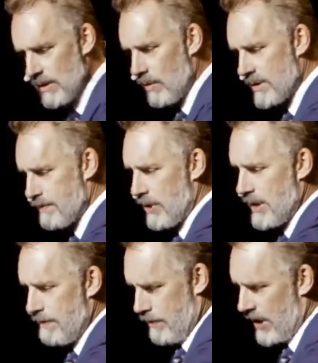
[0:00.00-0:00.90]
you know it's
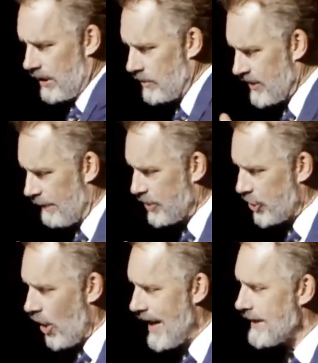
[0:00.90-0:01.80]
pretty close-up
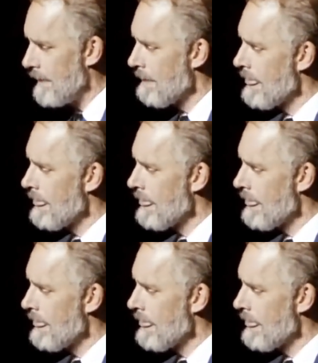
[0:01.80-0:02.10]
shot.